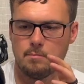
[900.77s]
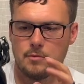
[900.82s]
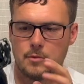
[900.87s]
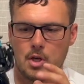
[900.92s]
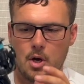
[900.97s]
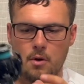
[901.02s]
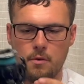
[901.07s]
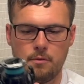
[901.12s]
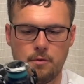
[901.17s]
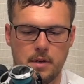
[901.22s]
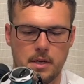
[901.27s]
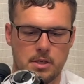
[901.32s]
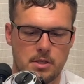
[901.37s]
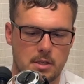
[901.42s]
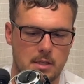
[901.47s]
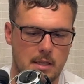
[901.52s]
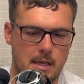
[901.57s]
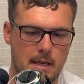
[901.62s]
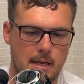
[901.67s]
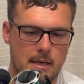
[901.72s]

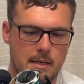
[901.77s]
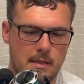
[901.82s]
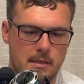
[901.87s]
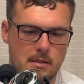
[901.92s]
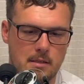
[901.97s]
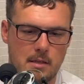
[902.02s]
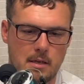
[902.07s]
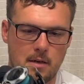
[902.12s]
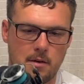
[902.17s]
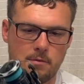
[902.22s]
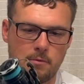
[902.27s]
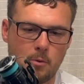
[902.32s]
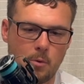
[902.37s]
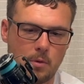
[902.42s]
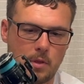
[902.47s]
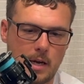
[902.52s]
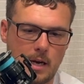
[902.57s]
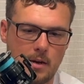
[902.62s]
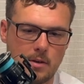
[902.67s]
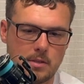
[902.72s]
Toadfish, that is their
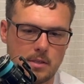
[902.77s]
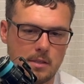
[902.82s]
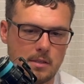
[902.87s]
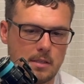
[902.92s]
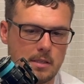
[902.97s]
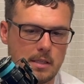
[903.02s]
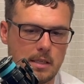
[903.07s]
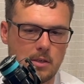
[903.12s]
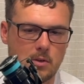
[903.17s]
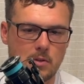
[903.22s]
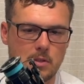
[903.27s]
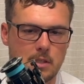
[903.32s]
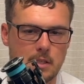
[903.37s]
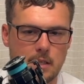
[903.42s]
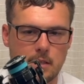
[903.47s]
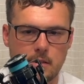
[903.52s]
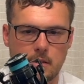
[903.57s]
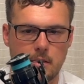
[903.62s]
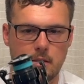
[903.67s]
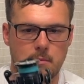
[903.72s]
4000 sealed
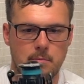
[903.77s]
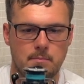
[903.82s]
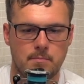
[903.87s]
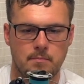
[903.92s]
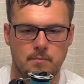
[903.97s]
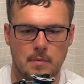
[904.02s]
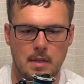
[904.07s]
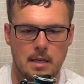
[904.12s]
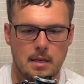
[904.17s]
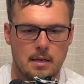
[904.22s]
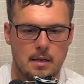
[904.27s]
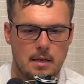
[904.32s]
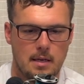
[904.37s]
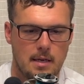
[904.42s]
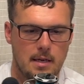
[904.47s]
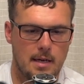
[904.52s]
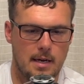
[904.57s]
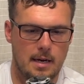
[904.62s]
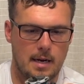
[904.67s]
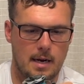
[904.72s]
system.
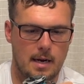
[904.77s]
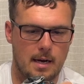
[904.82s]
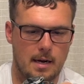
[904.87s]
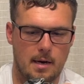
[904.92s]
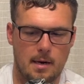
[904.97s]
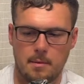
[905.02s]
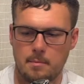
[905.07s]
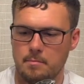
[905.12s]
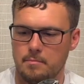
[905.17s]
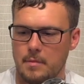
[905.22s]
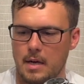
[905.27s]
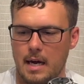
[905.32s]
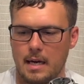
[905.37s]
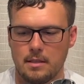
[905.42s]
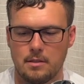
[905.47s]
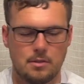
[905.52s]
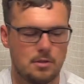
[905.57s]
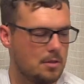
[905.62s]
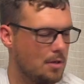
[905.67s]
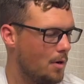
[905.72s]
I
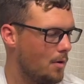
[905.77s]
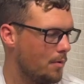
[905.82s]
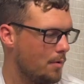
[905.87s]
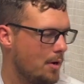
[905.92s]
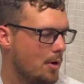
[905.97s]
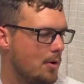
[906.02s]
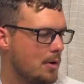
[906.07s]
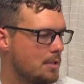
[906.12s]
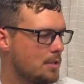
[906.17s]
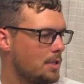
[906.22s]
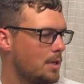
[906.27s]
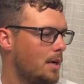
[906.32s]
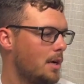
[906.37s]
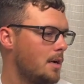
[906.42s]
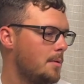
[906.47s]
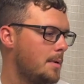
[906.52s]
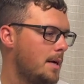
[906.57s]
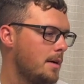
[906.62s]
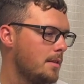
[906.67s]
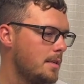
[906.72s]
don't know a ton
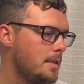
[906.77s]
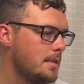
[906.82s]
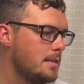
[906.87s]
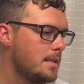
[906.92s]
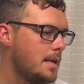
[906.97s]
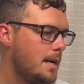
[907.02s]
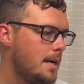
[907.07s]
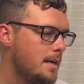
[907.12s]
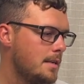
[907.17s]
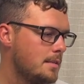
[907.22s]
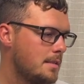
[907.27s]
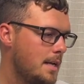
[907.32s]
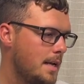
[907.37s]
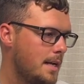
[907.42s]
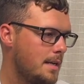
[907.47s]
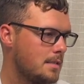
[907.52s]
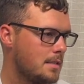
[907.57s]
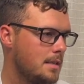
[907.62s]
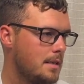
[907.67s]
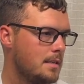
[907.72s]
about these guys
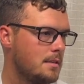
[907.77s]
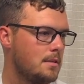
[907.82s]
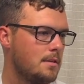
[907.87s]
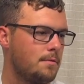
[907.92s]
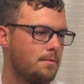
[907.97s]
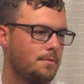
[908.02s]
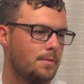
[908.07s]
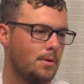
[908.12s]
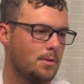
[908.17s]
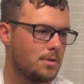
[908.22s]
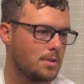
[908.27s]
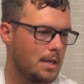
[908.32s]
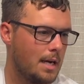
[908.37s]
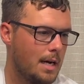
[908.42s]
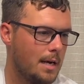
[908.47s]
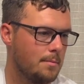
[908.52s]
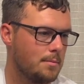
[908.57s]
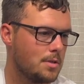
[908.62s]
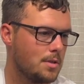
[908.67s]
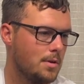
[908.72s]
as it is the first
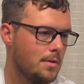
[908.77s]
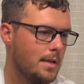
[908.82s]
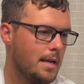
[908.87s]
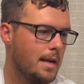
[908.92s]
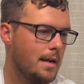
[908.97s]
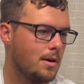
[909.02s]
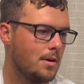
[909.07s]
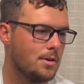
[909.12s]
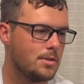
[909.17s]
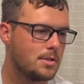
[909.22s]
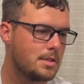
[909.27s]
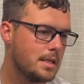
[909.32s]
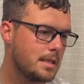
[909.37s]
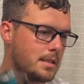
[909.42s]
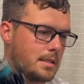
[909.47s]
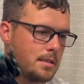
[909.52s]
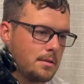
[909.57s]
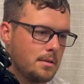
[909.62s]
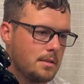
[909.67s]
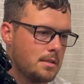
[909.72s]
time, so they are
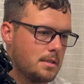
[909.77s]
six